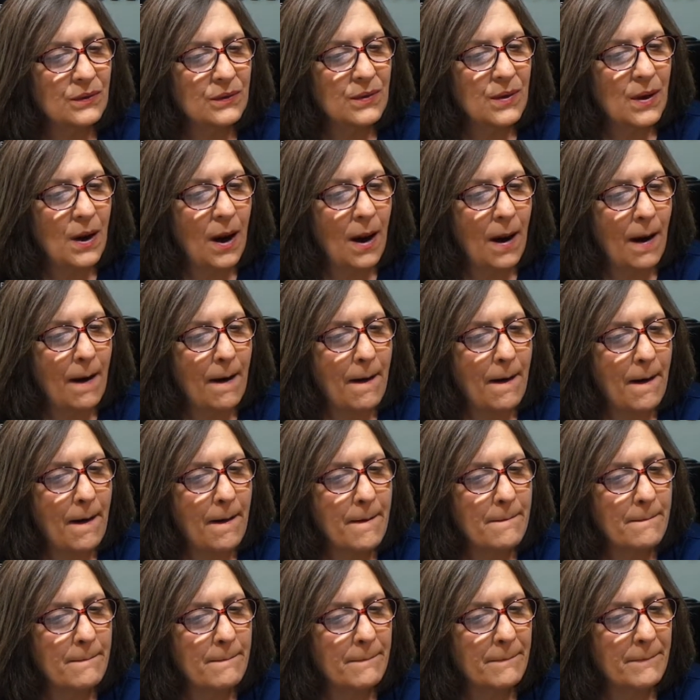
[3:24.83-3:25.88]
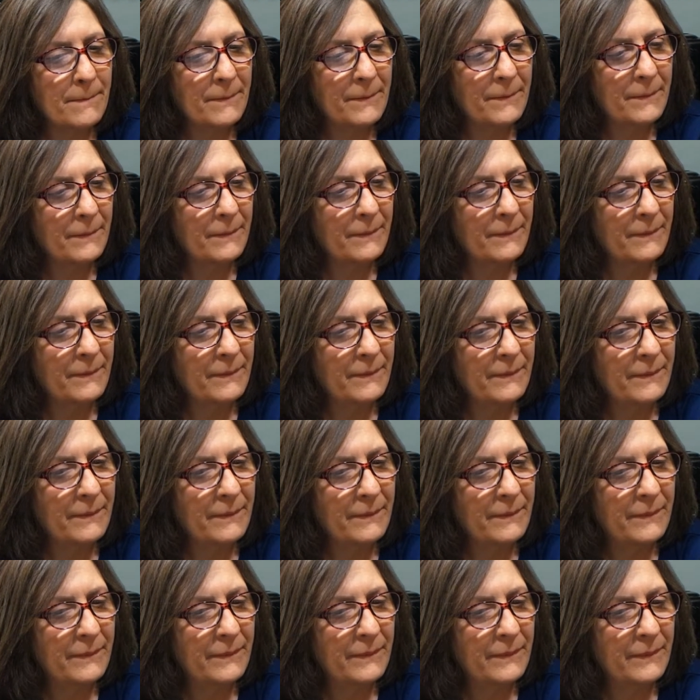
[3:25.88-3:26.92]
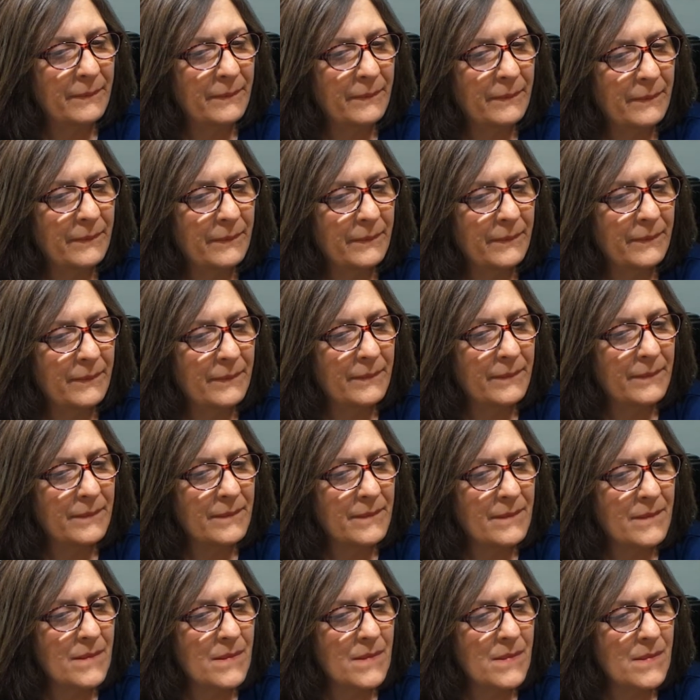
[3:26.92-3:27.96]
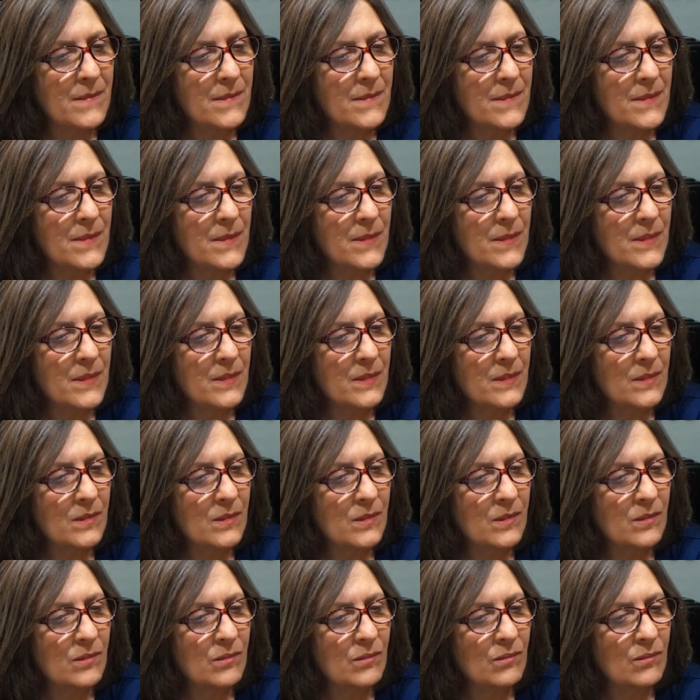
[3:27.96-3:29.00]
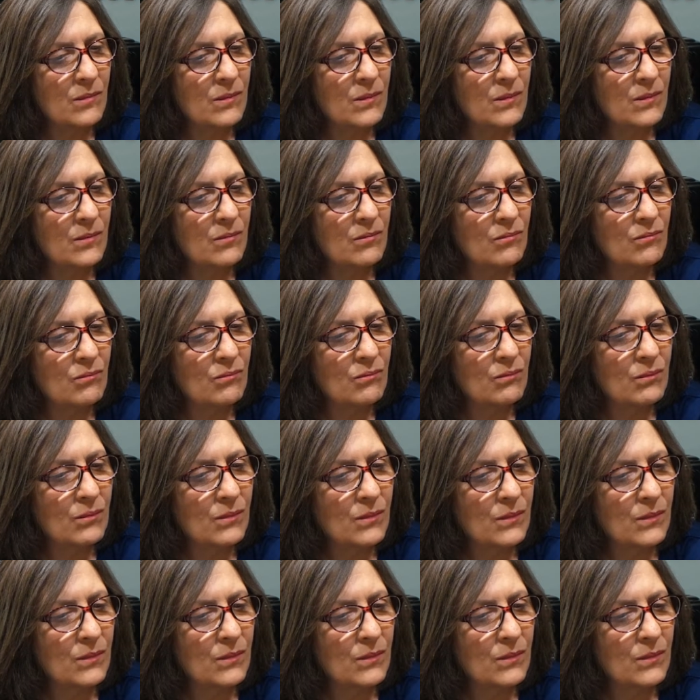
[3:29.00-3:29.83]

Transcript: Nobody speaks.